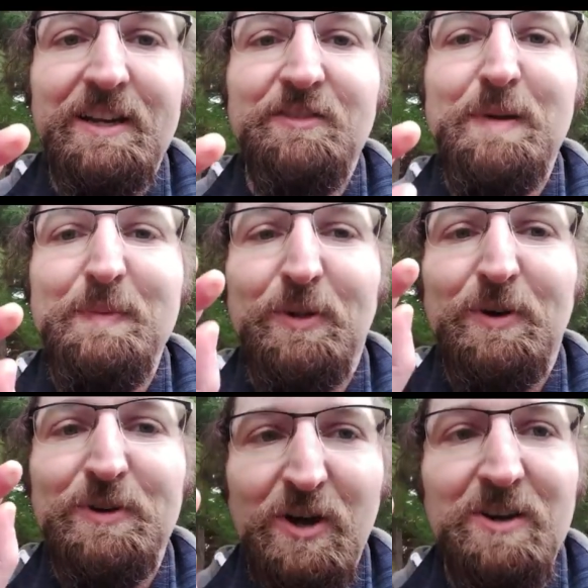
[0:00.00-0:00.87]
if people
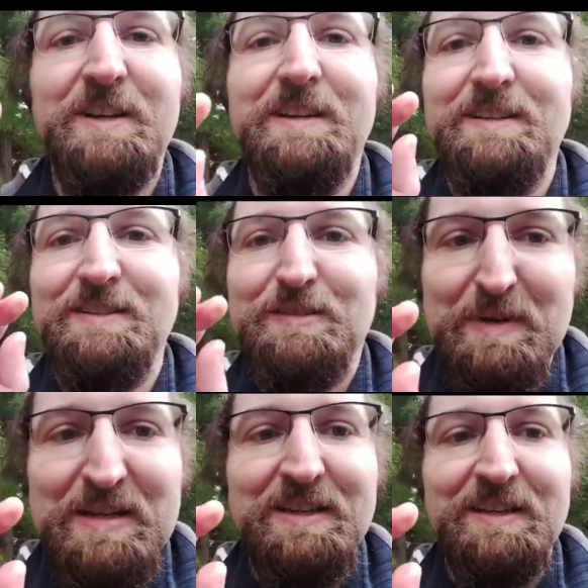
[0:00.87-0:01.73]
are talking and
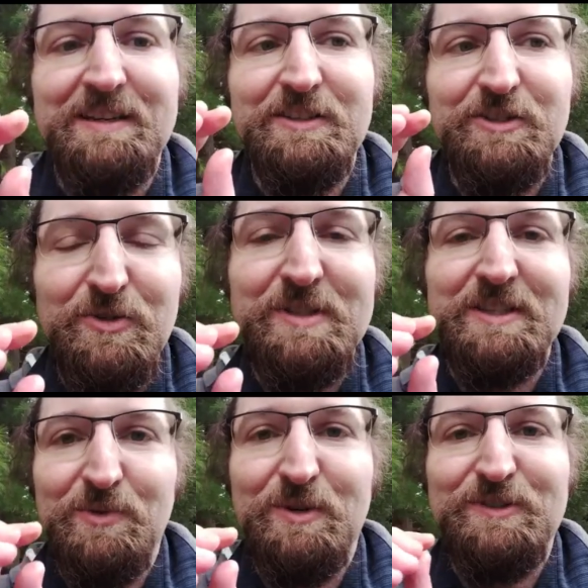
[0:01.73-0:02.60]
speaking and
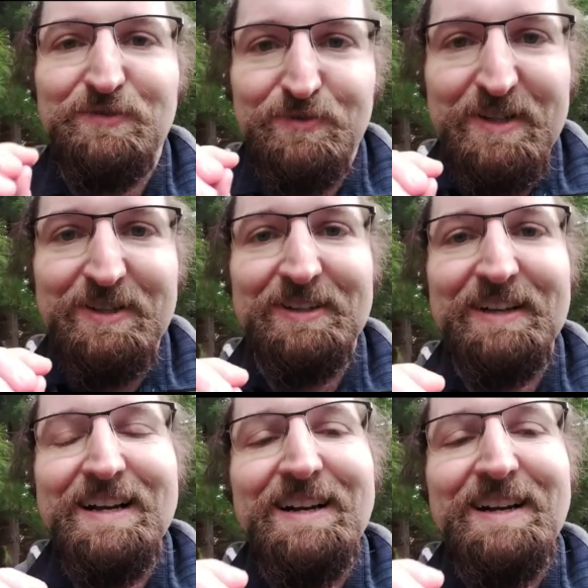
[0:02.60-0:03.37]
using the words for real,